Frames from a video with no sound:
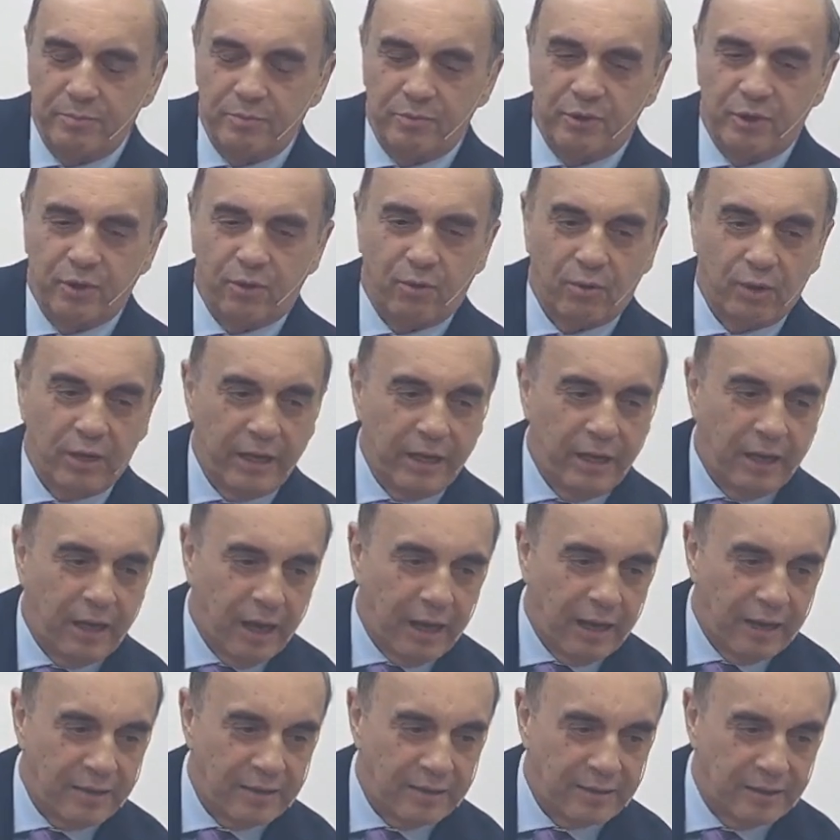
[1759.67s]
And this
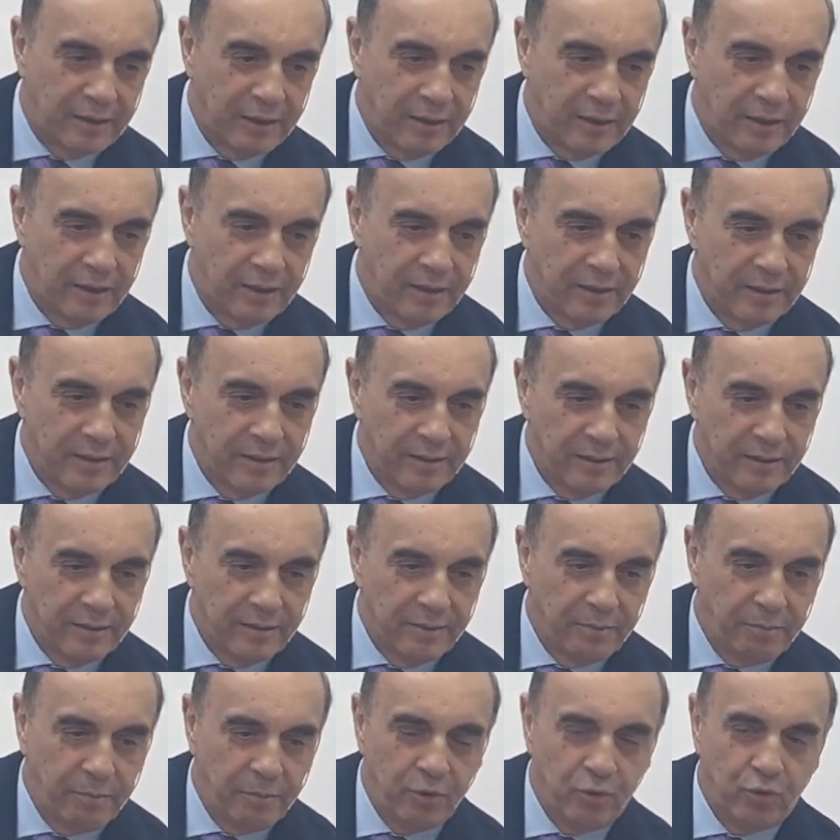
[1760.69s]
individual one day
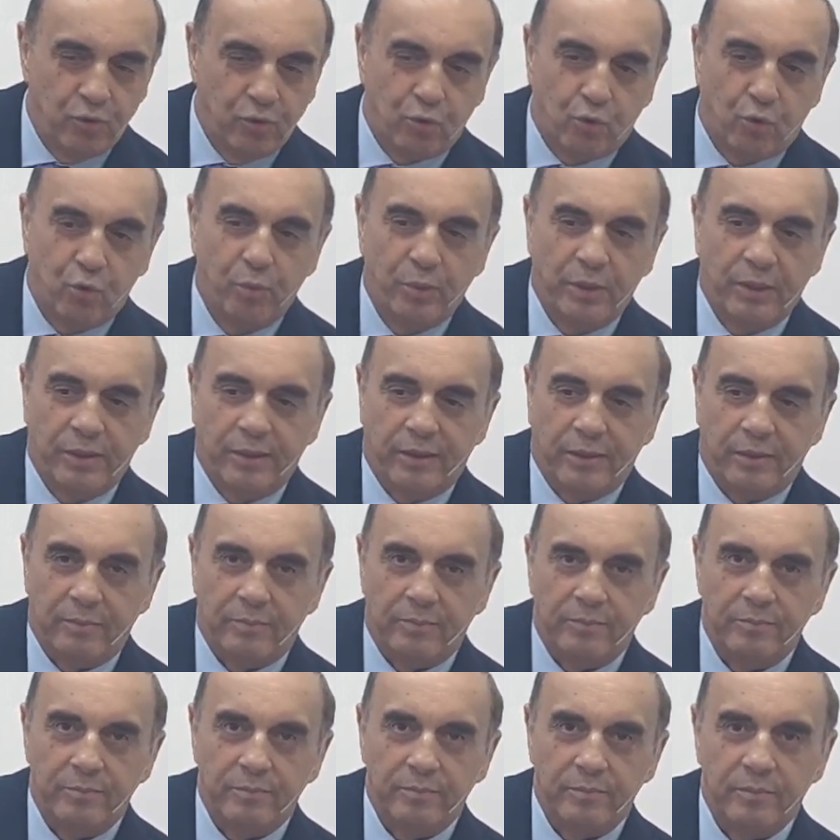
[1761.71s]
came to my house
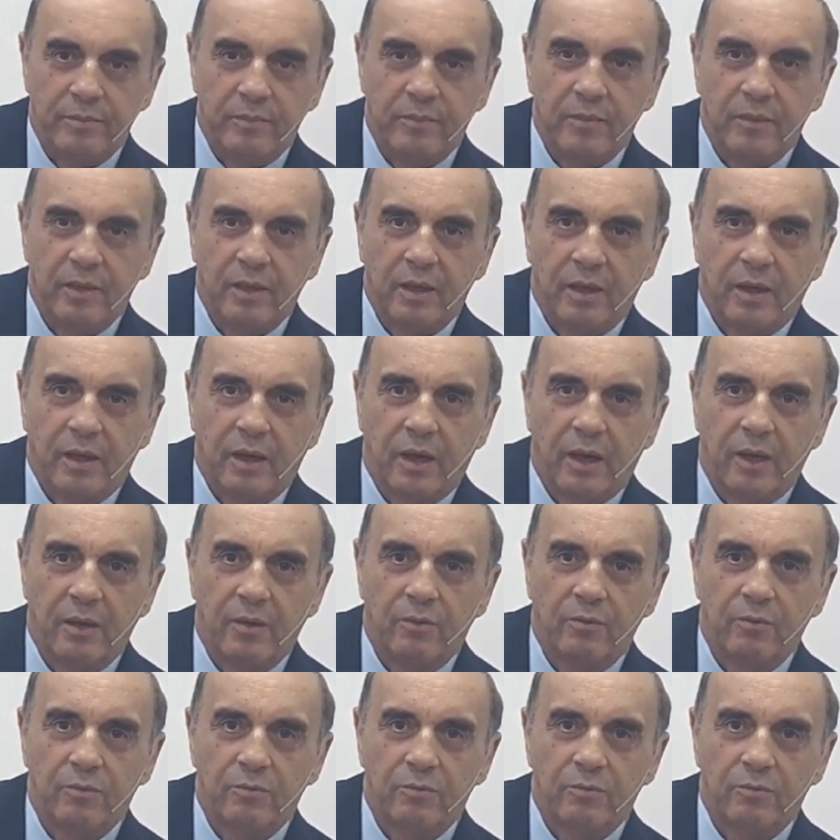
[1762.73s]
and asked for food.